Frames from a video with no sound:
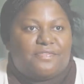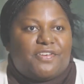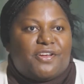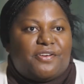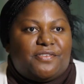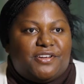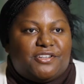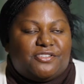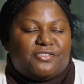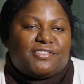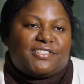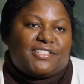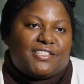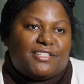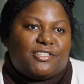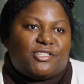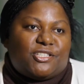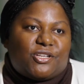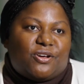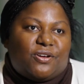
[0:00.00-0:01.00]
very
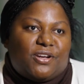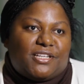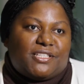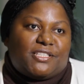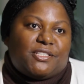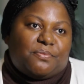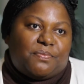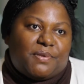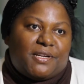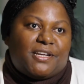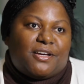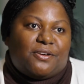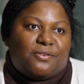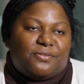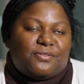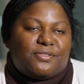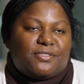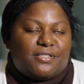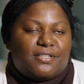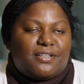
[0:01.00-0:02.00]
interesting scholarship and I
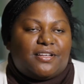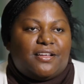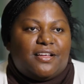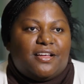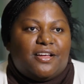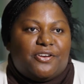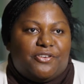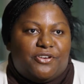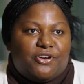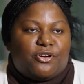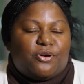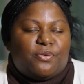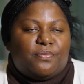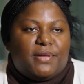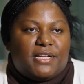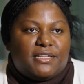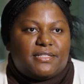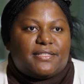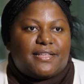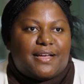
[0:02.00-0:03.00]
would
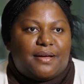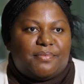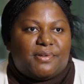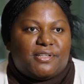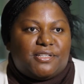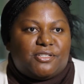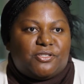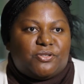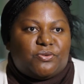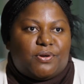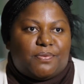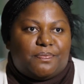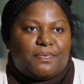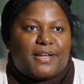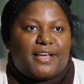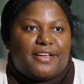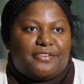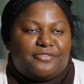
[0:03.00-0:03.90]
recommend somebody to apply